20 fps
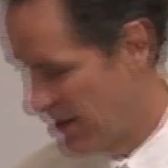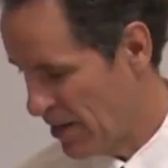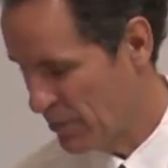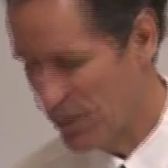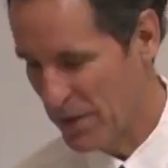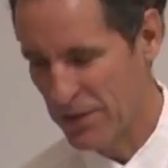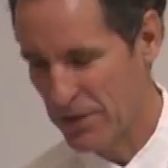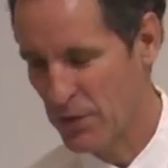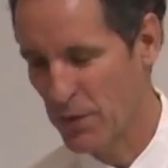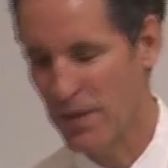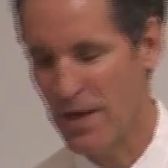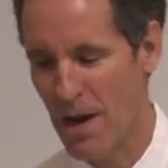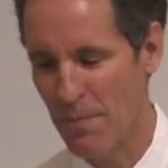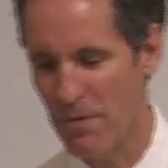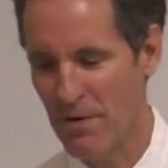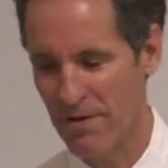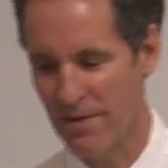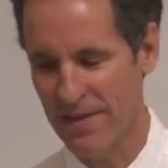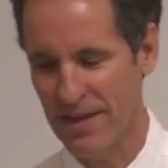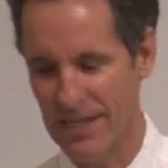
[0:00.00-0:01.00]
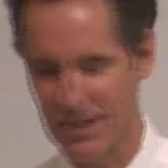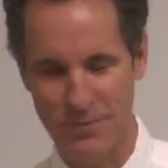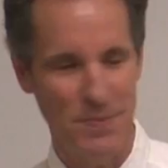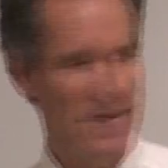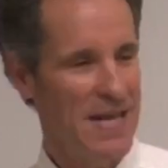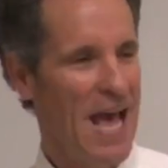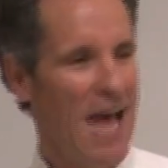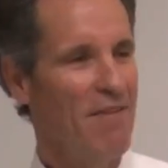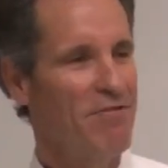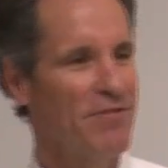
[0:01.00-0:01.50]
I want to do a number of things,
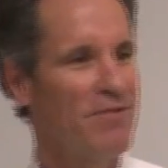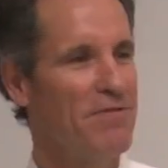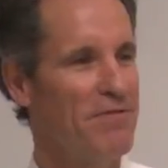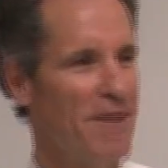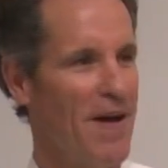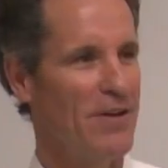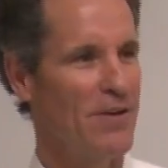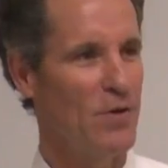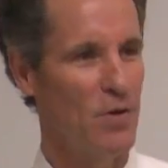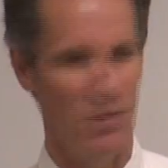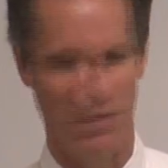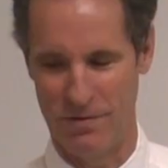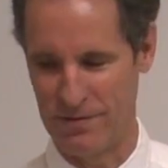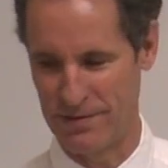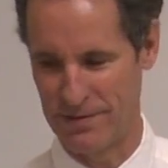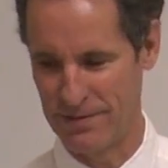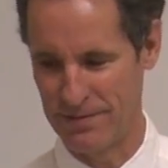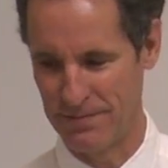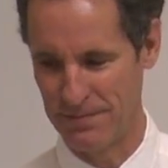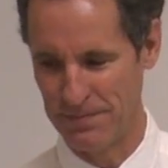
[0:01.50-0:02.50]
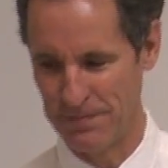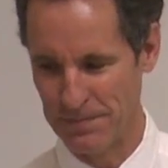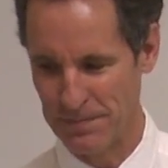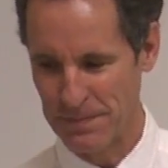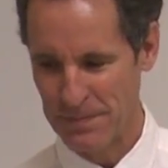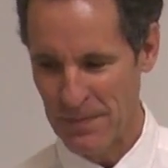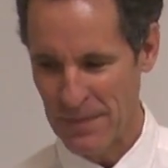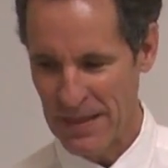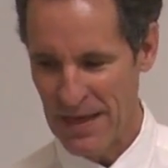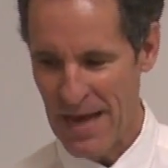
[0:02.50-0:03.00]
but have some fun goals.
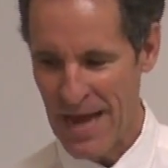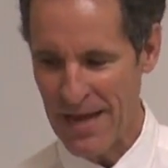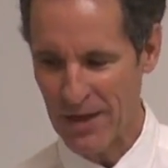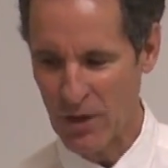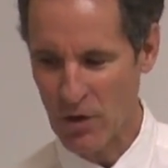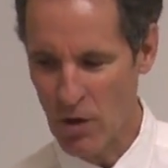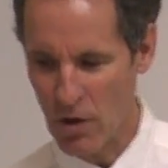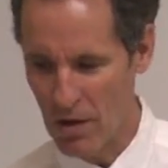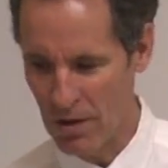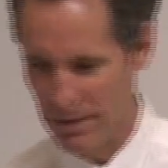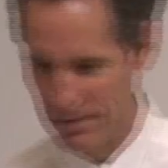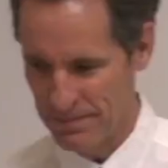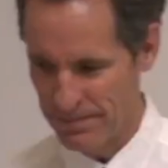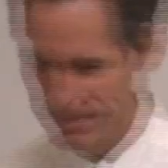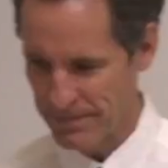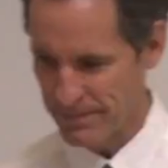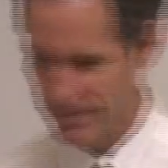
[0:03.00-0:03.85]
I had a goal